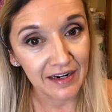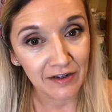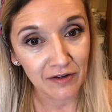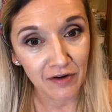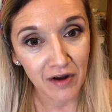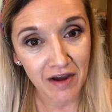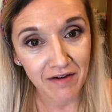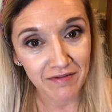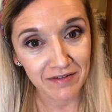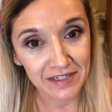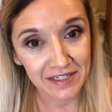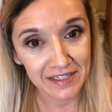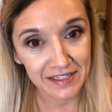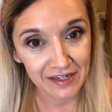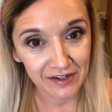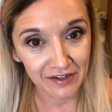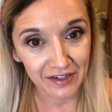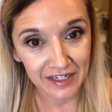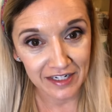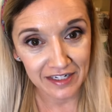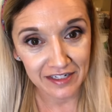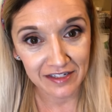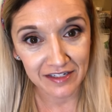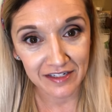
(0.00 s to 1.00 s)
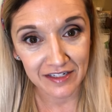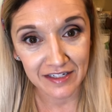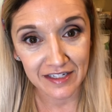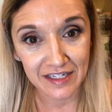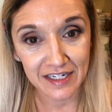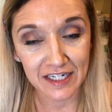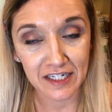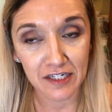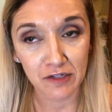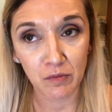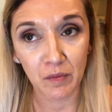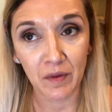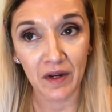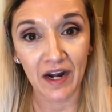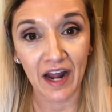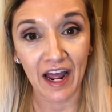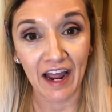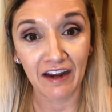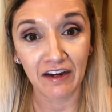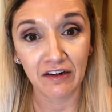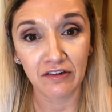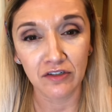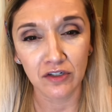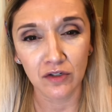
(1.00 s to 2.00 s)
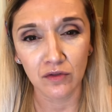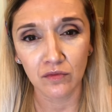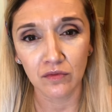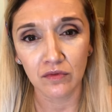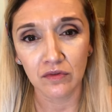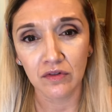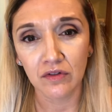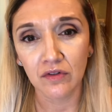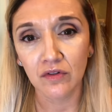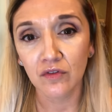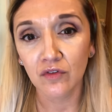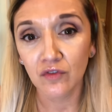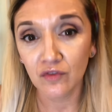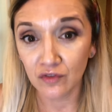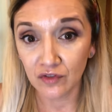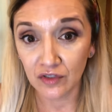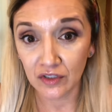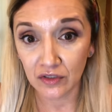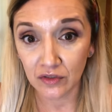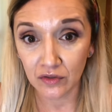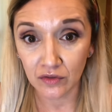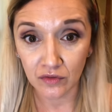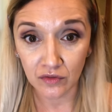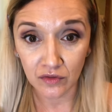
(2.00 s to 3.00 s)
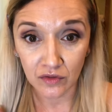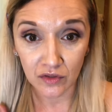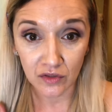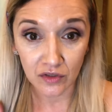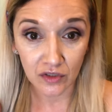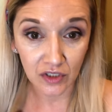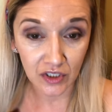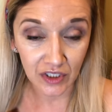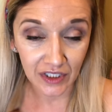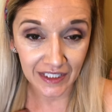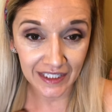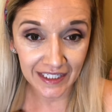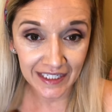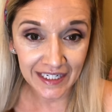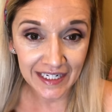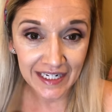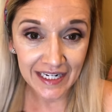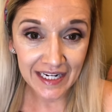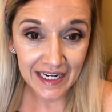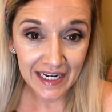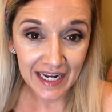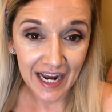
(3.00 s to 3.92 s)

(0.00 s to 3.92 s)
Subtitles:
I don't have a serious disease, but I don't feel good.